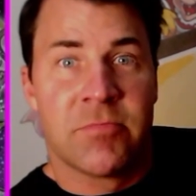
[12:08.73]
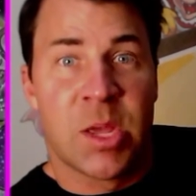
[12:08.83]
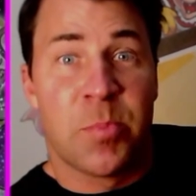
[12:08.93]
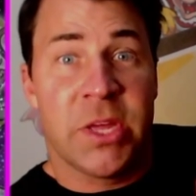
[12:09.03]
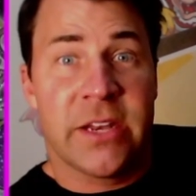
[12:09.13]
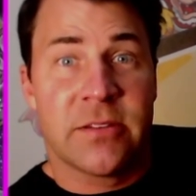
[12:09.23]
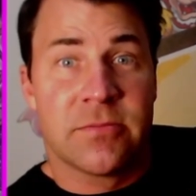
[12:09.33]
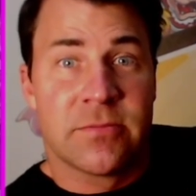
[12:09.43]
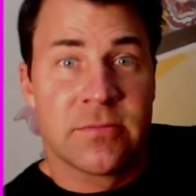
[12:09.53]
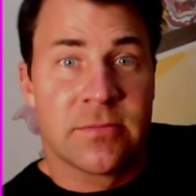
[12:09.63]
Complete.
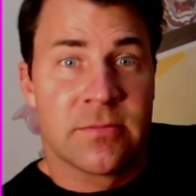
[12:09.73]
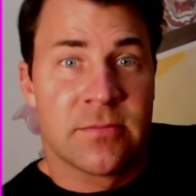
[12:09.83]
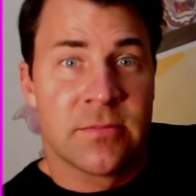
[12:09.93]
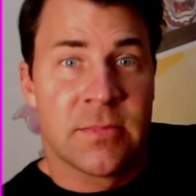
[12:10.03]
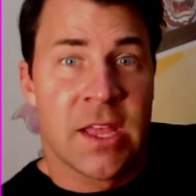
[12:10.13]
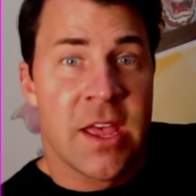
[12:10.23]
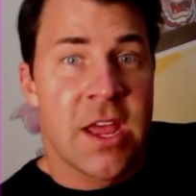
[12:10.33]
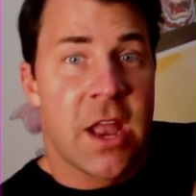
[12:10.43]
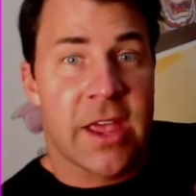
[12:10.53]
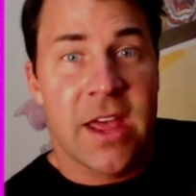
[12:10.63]

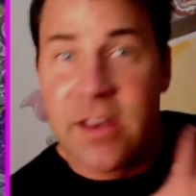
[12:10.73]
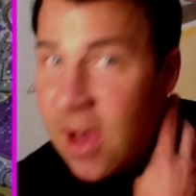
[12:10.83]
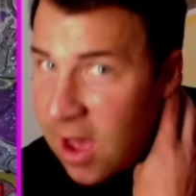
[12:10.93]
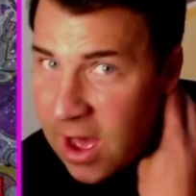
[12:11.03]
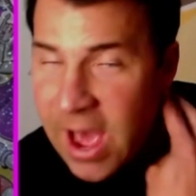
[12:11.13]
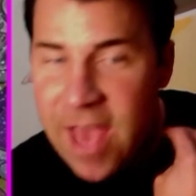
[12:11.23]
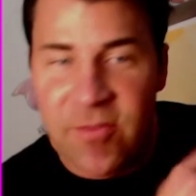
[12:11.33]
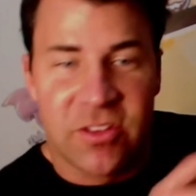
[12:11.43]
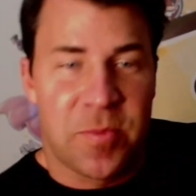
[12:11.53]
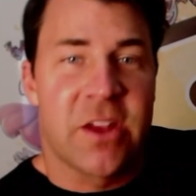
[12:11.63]
Again, I
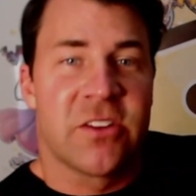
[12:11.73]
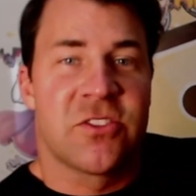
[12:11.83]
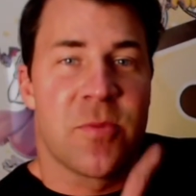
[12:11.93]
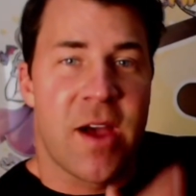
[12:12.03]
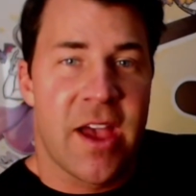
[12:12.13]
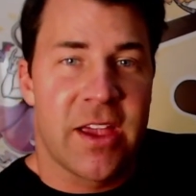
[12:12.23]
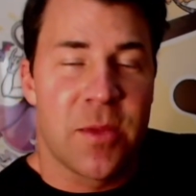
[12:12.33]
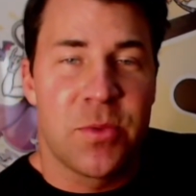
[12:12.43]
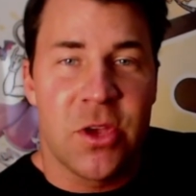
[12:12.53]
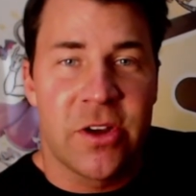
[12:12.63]
have the speakers through my
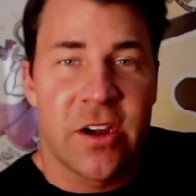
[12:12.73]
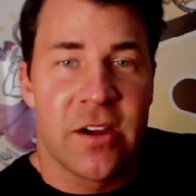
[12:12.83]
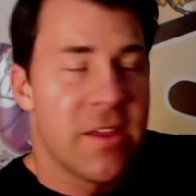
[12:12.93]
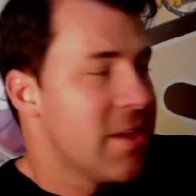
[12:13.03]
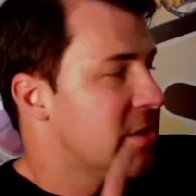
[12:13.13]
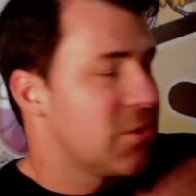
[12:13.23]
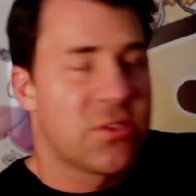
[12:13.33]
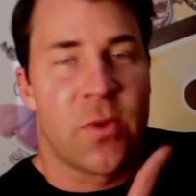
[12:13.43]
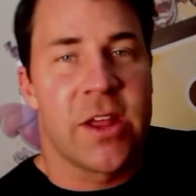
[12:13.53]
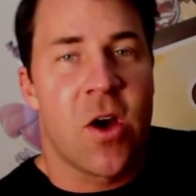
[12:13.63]
computer, so
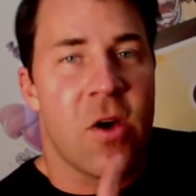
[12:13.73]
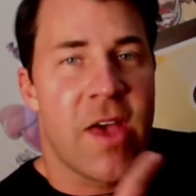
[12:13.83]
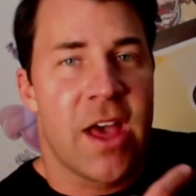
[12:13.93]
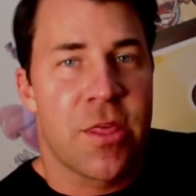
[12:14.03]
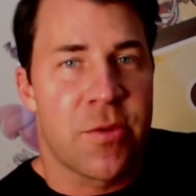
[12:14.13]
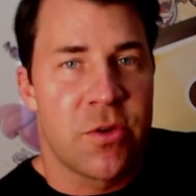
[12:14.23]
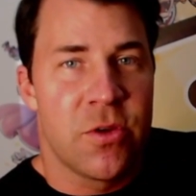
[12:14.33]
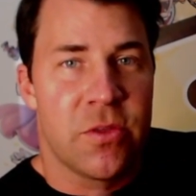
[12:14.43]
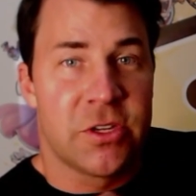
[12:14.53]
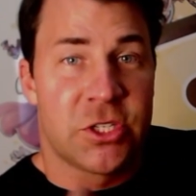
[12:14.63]
it's running all that
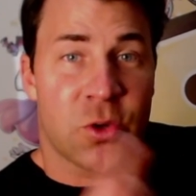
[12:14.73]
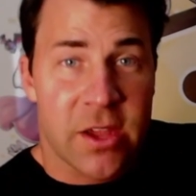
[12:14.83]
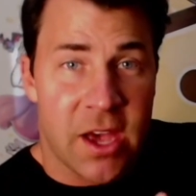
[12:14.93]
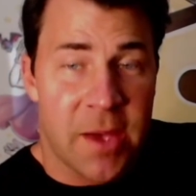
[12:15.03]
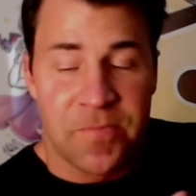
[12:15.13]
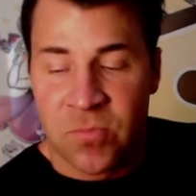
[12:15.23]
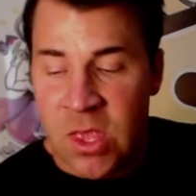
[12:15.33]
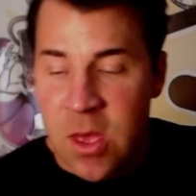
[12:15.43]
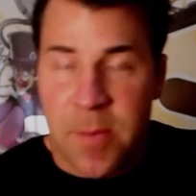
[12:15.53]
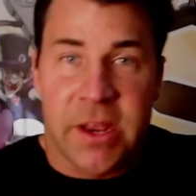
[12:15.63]
through the shortcut.
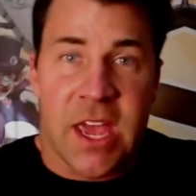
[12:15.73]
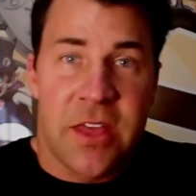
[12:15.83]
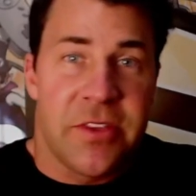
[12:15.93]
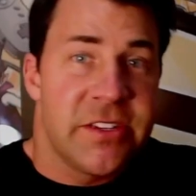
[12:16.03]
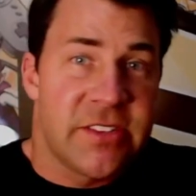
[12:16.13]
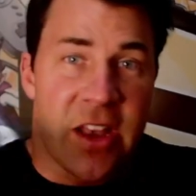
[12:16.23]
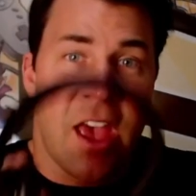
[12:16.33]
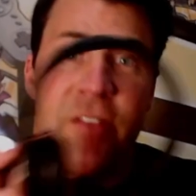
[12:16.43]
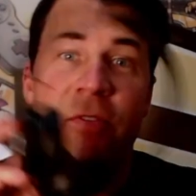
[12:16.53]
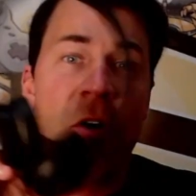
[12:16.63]
But again, these set of
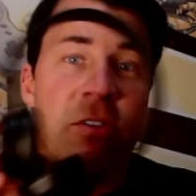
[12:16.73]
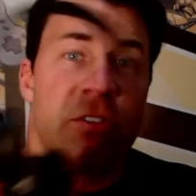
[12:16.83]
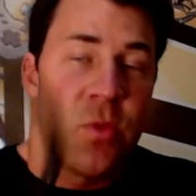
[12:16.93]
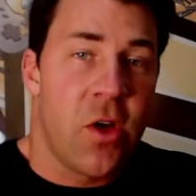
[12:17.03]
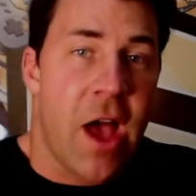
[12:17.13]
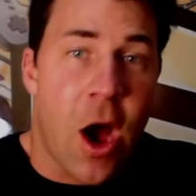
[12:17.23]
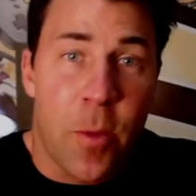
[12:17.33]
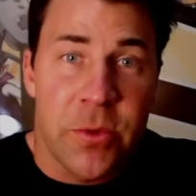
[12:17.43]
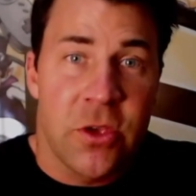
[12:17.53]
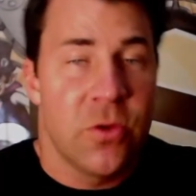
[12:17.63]
headphones will
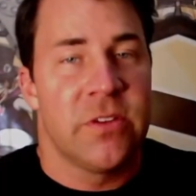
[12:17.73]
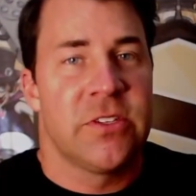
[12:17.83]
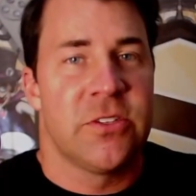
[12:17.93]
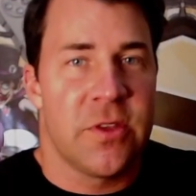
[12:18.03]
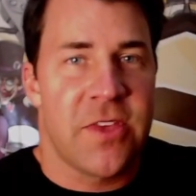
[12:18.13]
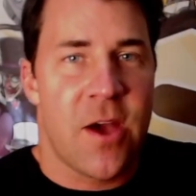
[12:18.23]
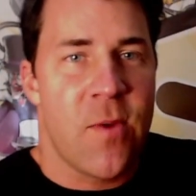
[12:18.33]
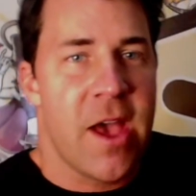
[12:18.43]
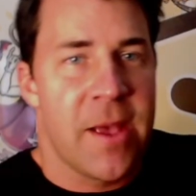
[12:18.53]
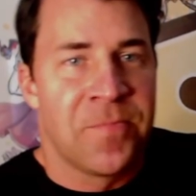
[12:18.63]
help you to do it that
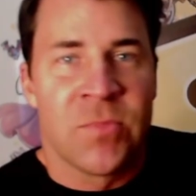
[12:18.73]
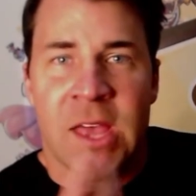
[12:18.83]
way.